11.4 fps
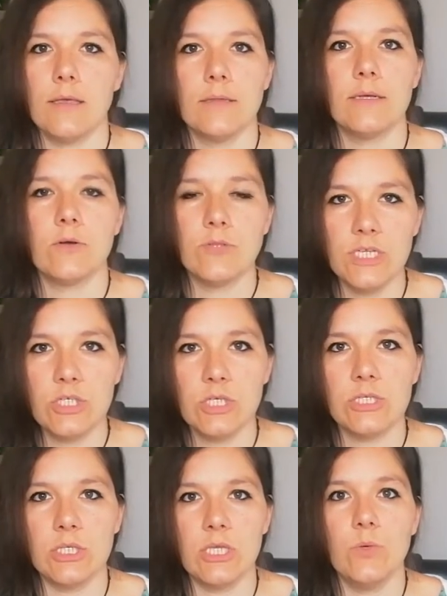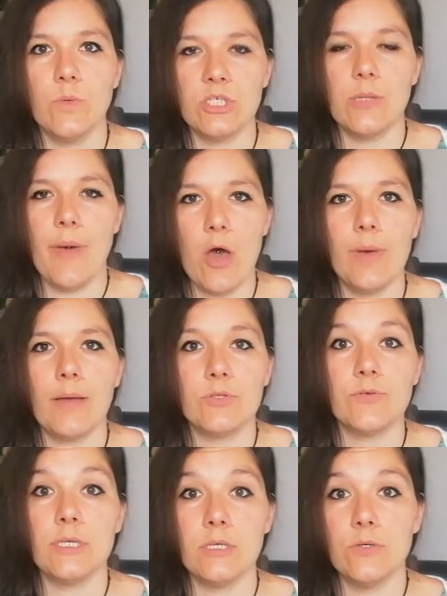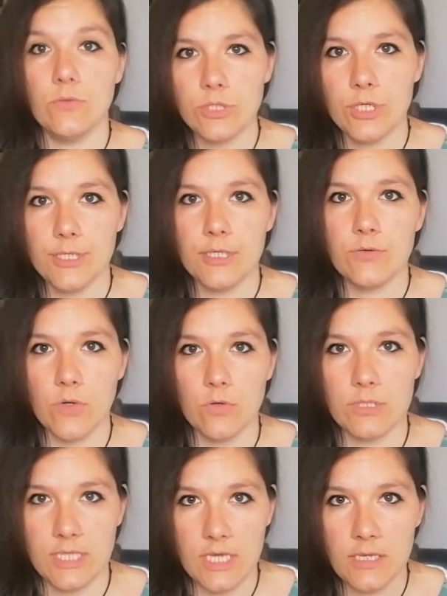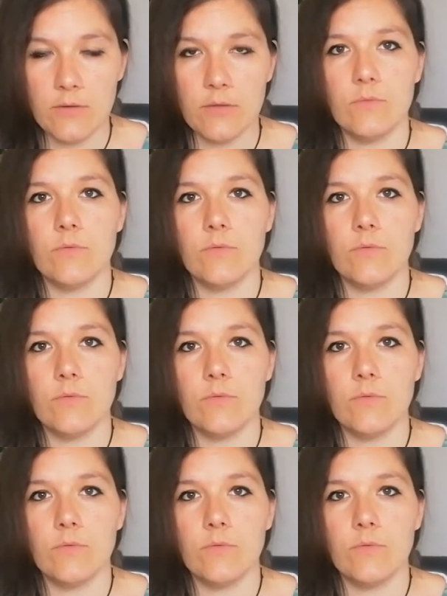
the conditions in which the baobab tree usually grows in,